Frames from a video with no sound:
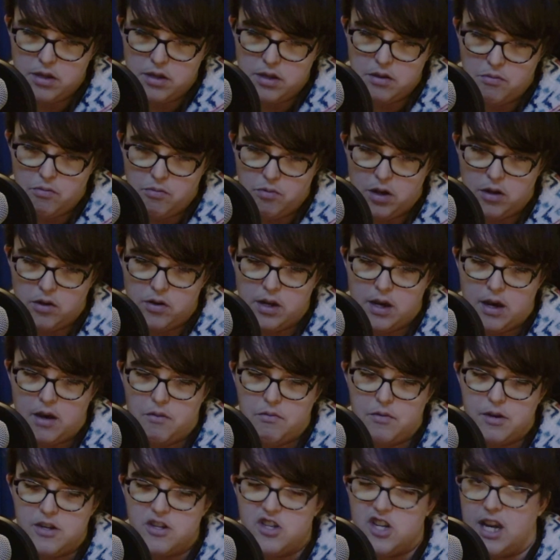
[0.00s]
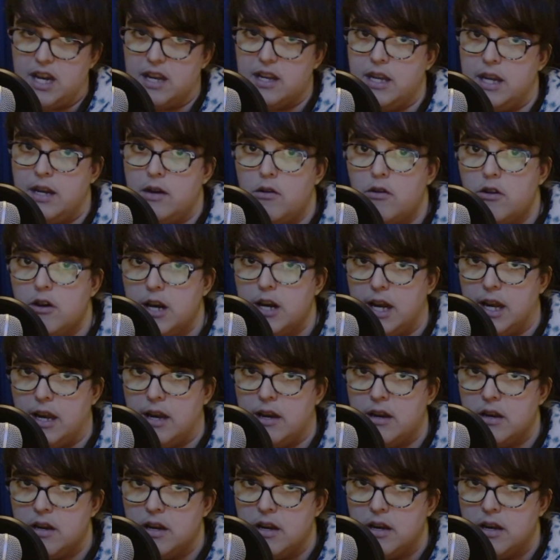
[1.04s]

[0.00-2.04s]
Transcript: will not reject the organ.